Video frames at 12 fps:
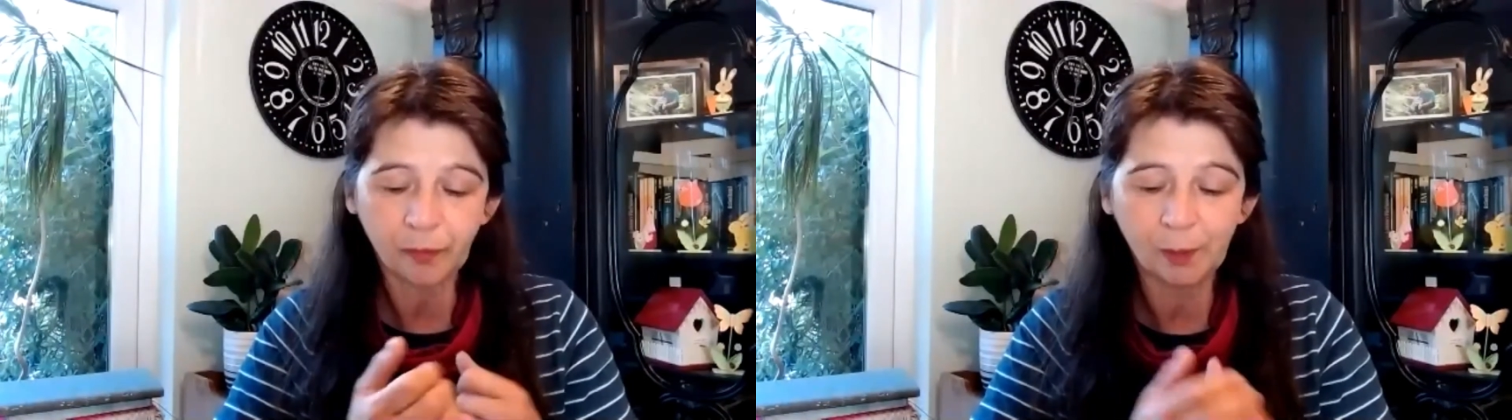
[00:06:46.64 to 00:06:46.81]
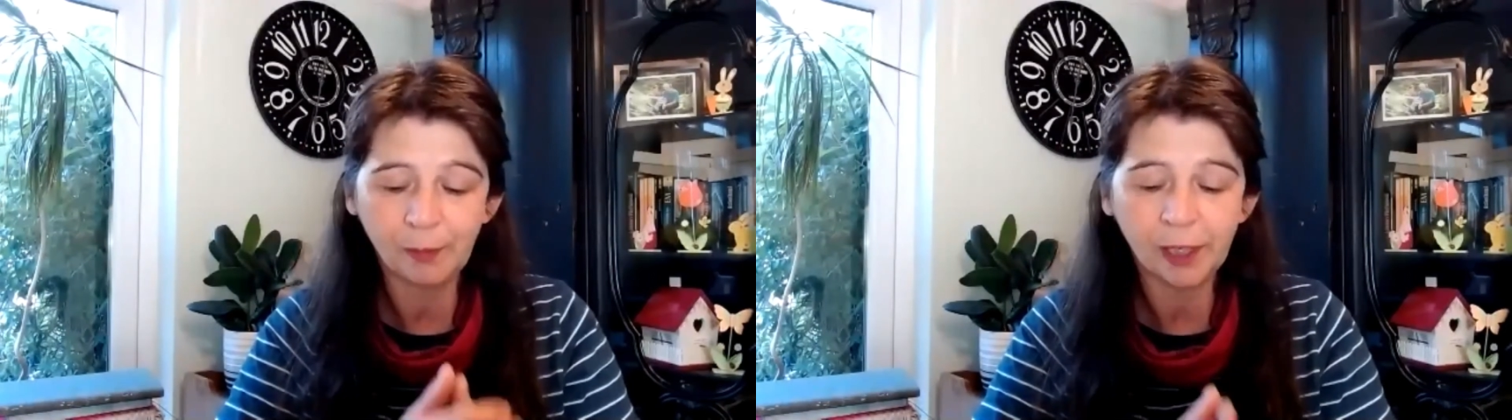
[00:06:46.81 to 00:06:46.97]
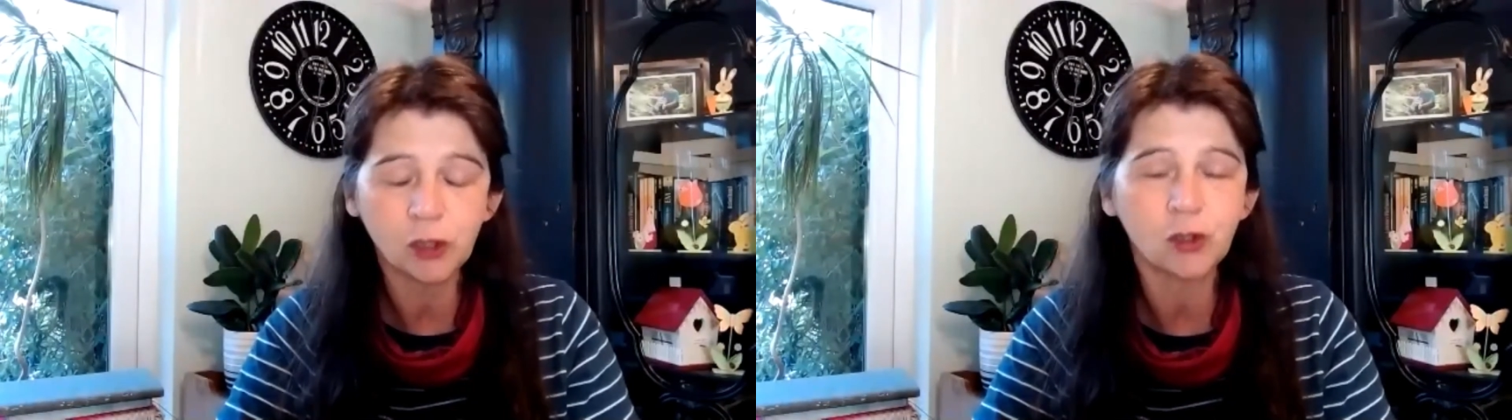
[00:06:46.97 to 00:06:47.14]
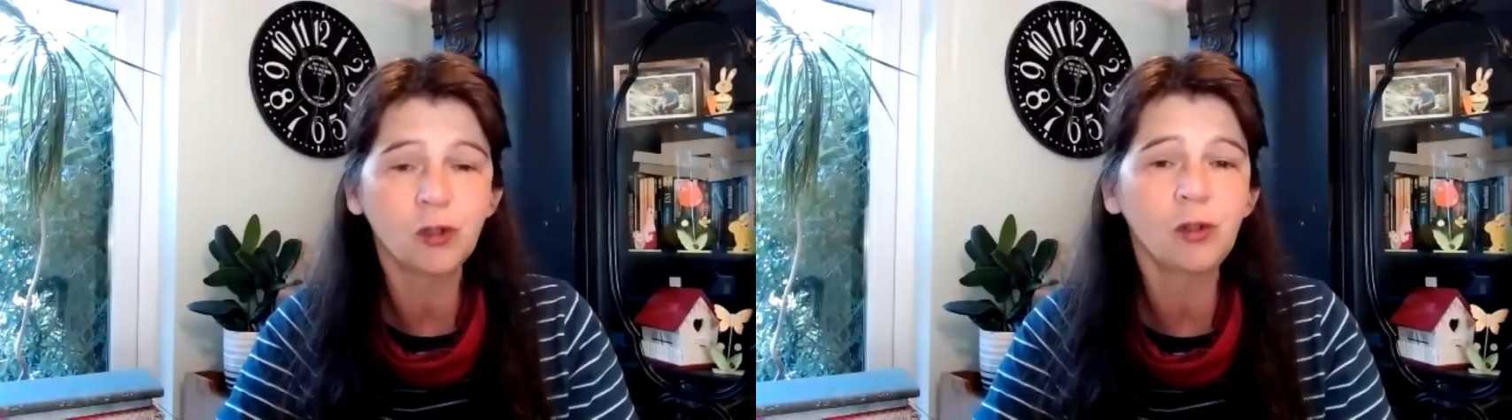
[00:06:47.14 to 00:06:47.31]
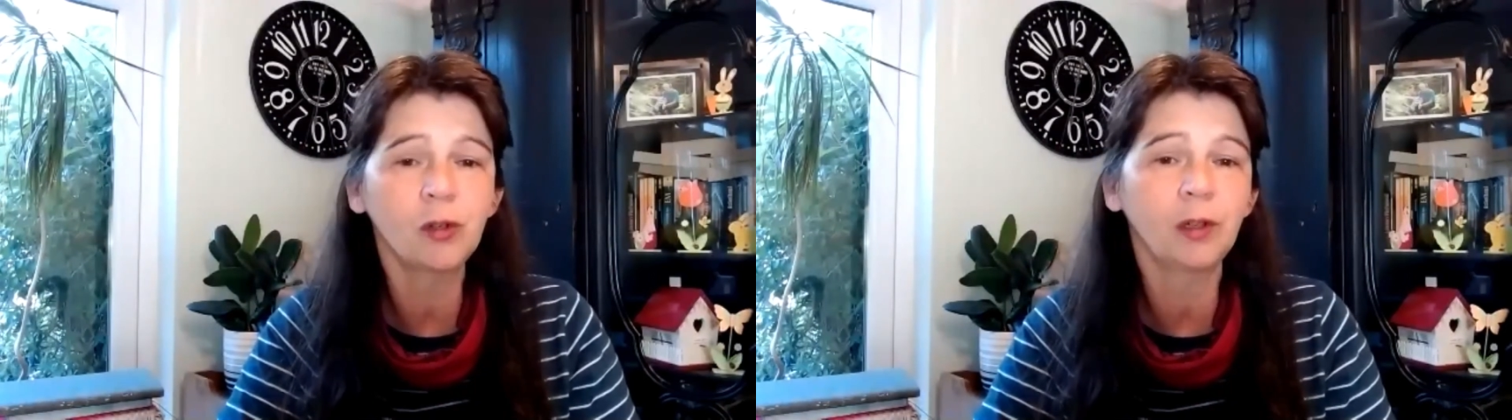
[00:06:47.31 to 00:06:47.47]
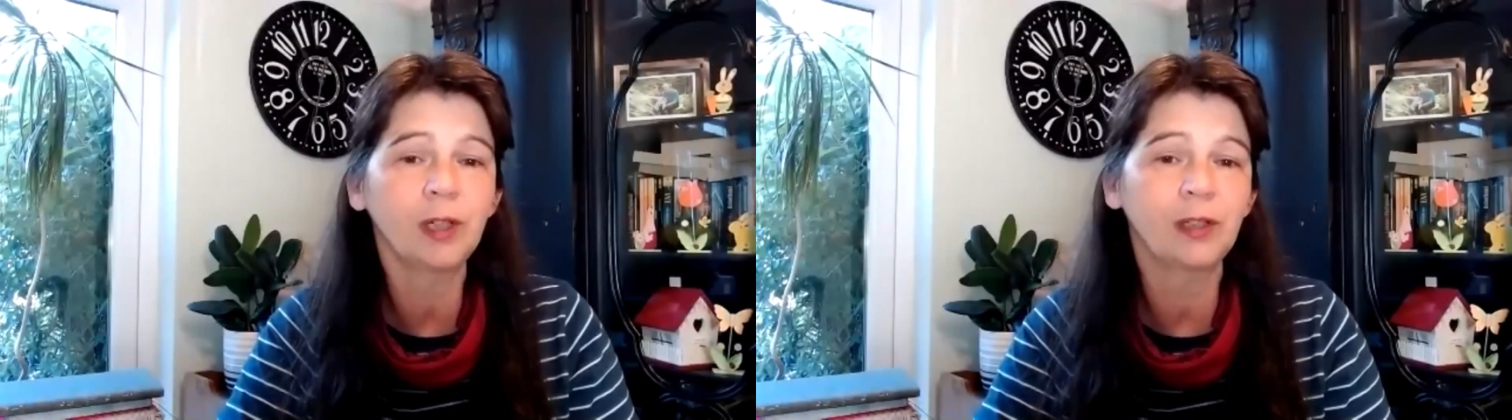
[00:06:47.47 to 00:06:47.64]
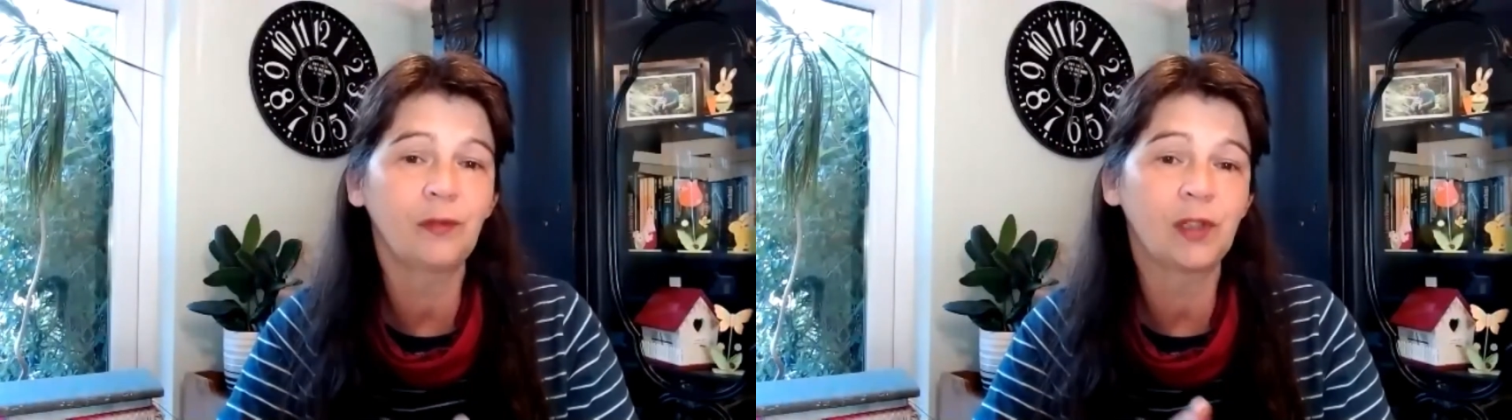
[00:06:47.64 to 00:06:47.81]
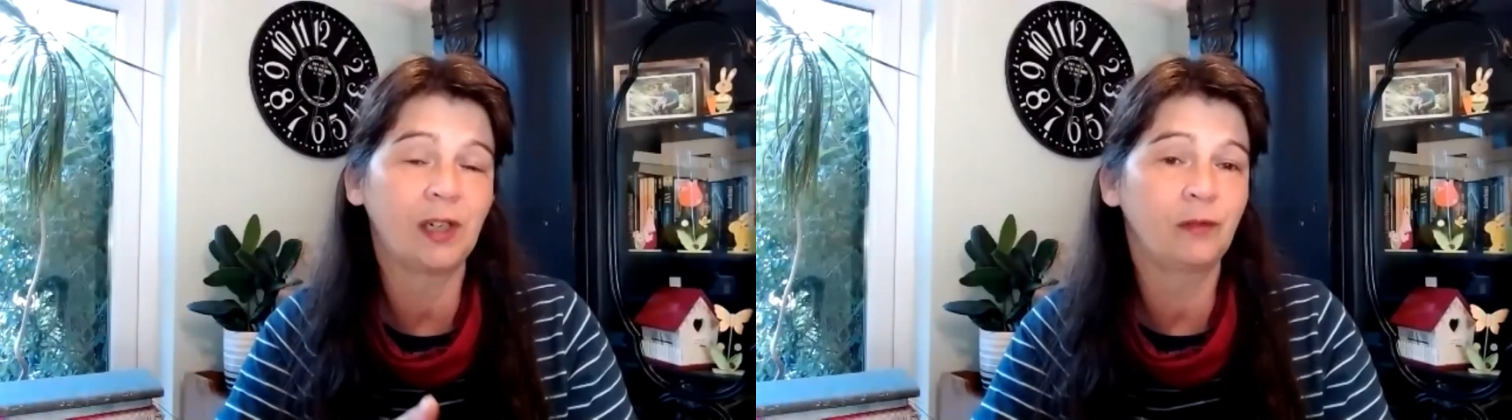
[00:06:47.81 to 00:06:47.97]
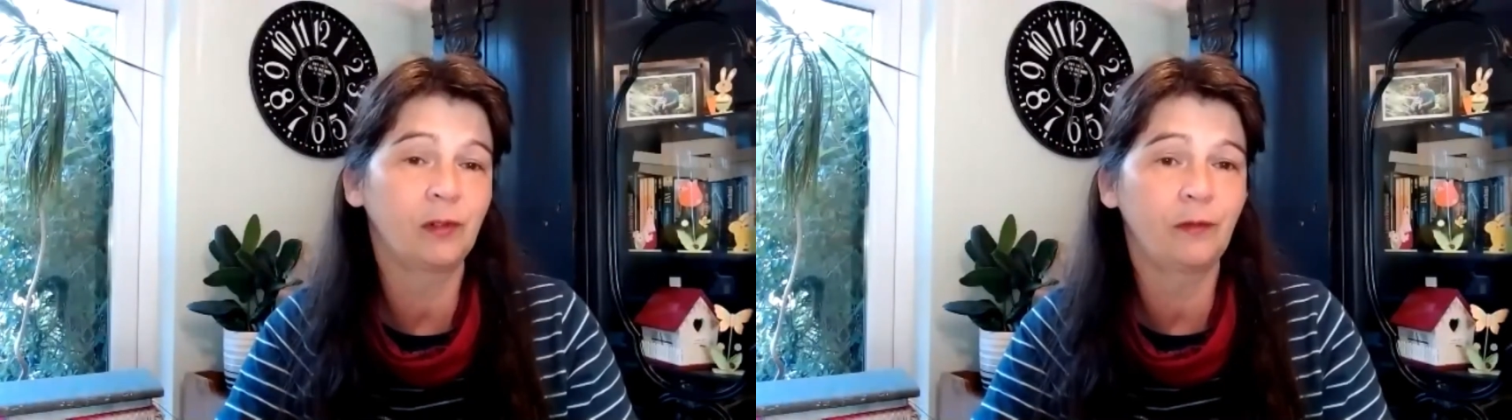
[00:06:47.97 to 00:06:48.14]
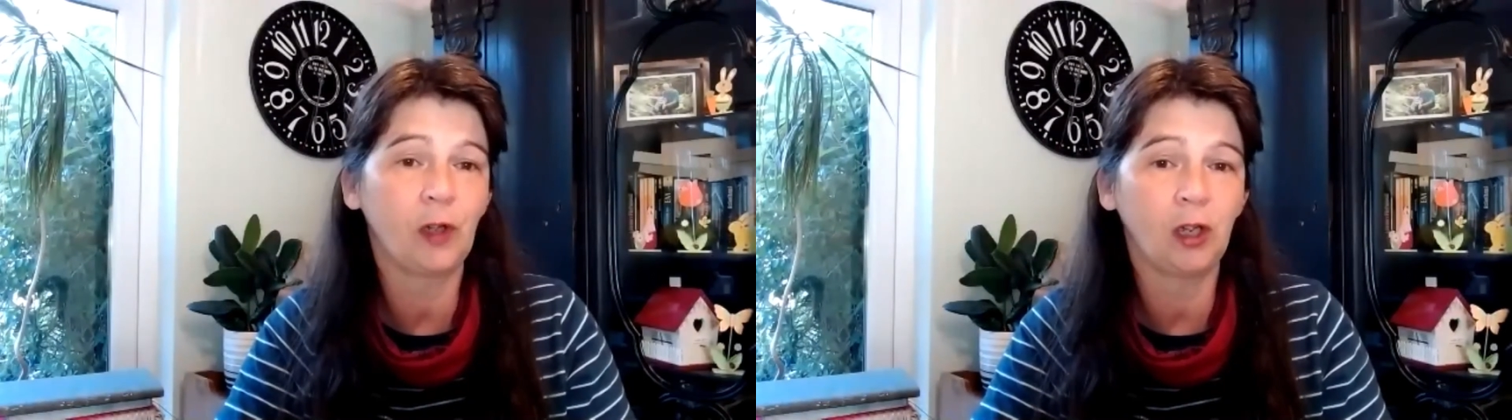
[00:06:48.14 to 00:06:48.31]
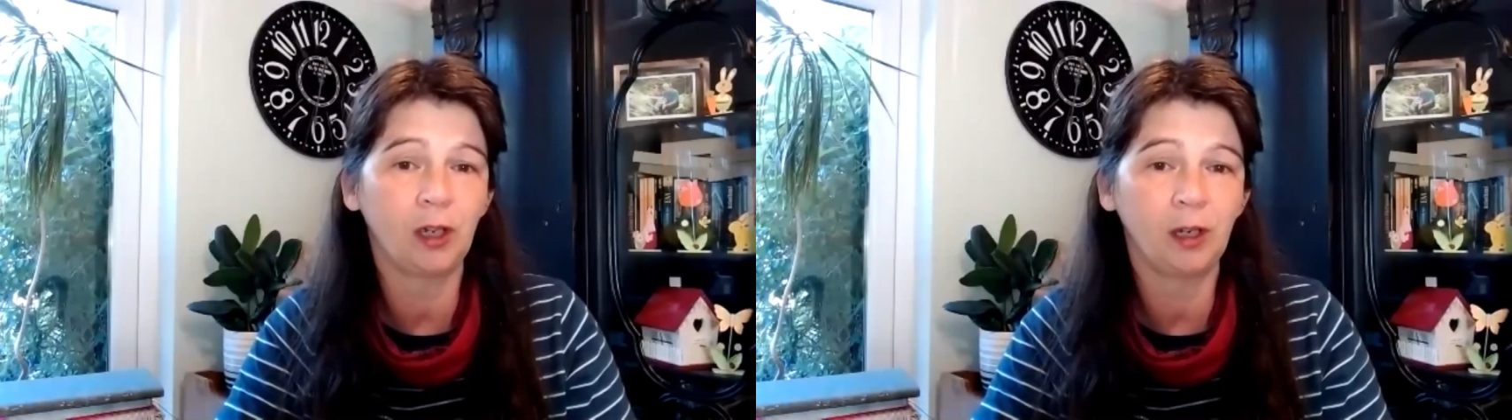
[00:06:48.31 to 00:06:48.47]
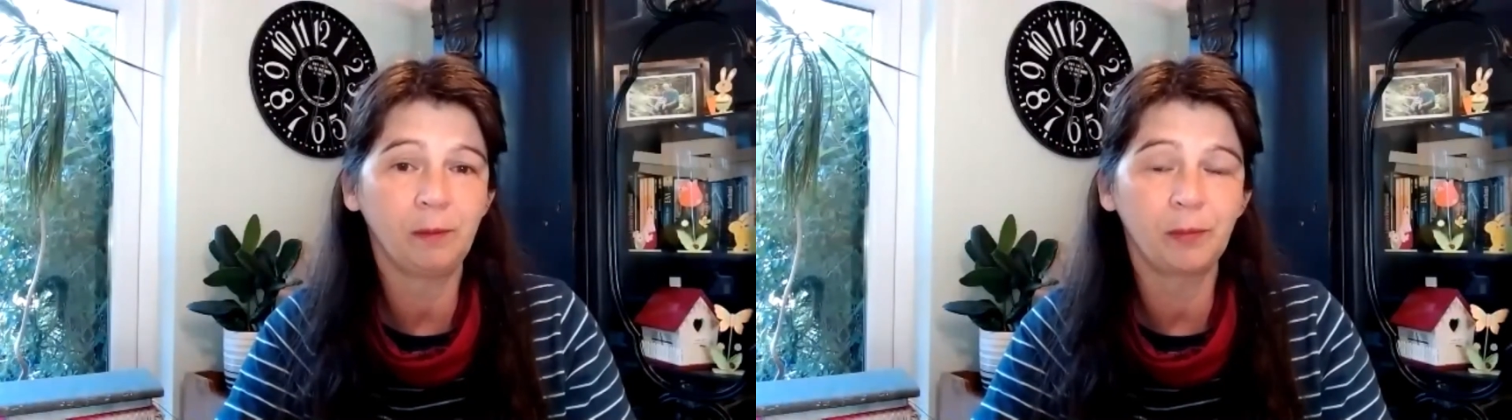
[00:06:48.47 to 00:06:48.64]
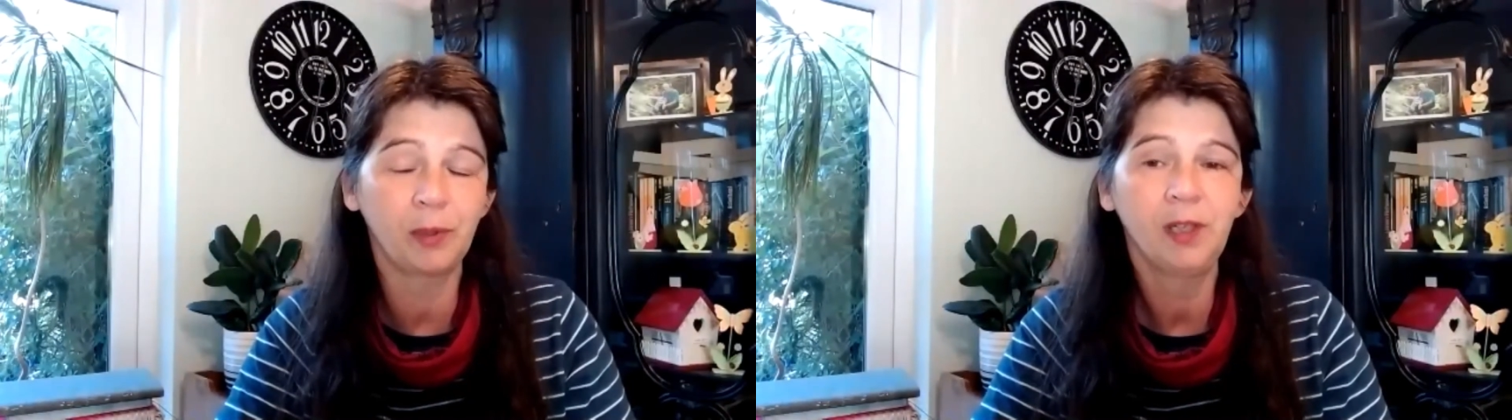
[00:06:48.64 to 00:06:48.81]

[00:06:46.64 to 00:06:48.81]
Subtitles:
Make sure if you have a verb